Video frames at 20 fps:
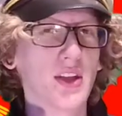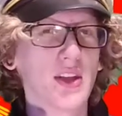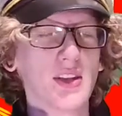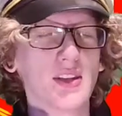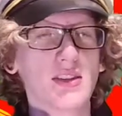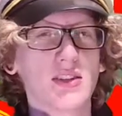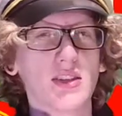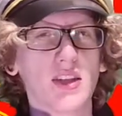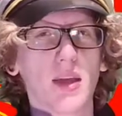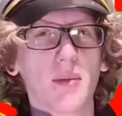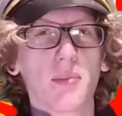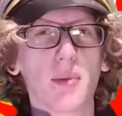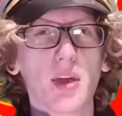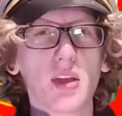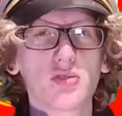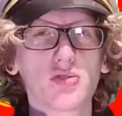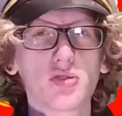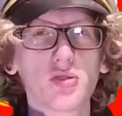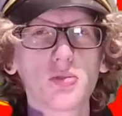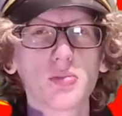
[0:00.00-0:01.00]
and
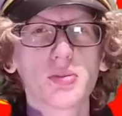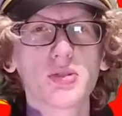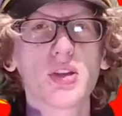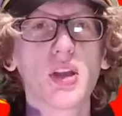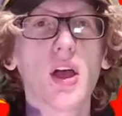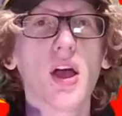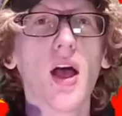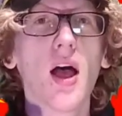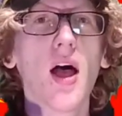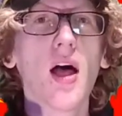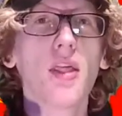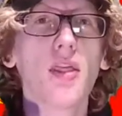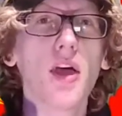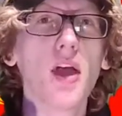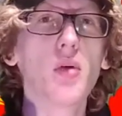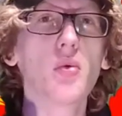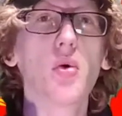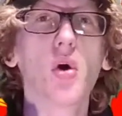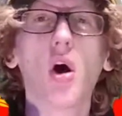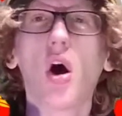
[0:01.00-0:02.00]
Tepay troops.
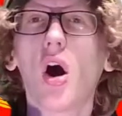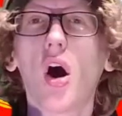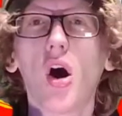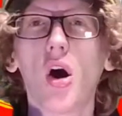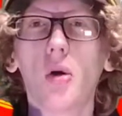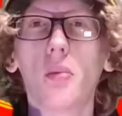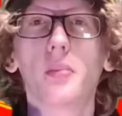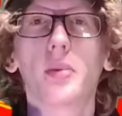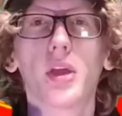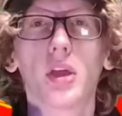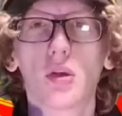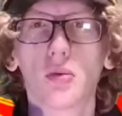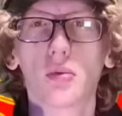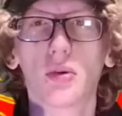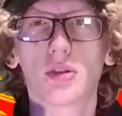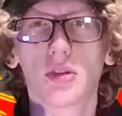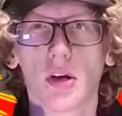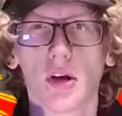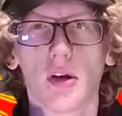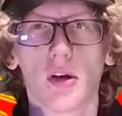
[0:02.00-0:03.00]
They will all be
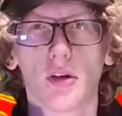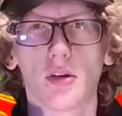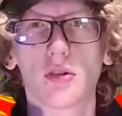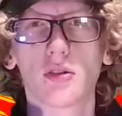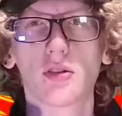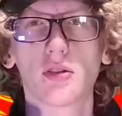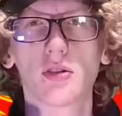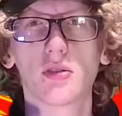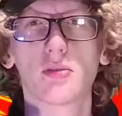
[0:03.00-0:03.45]
returned.